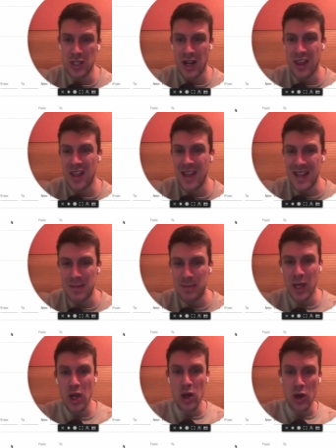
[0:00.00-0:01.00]
And I think it's
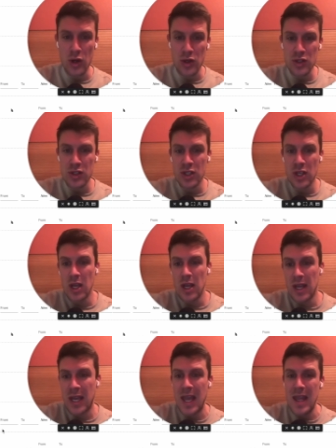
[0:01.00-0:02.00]
because
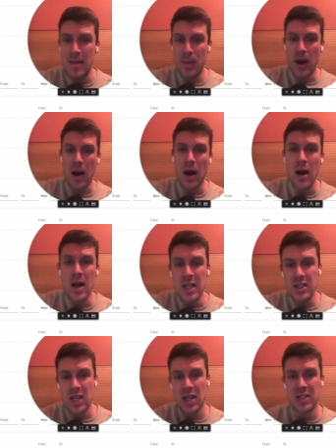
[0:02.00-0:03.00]
Keepa
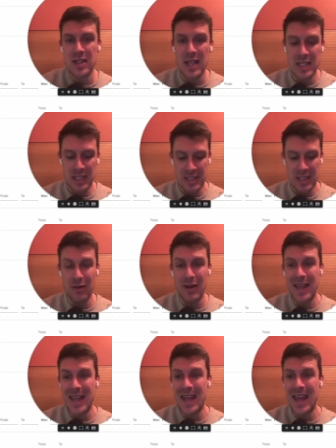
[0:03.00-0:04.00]
doesn't
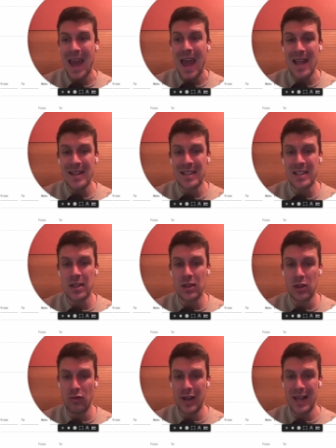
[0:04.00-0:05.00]
necessarily get
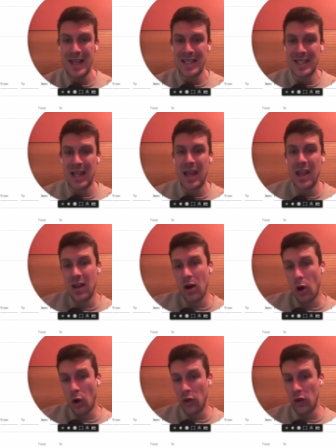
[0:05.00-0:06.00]
the release date
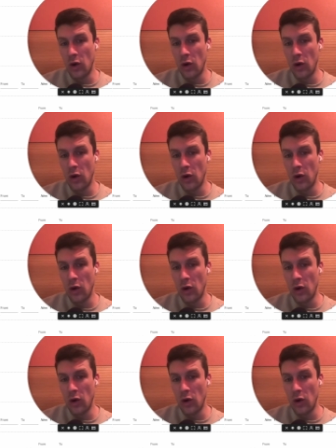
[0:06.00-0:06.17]
on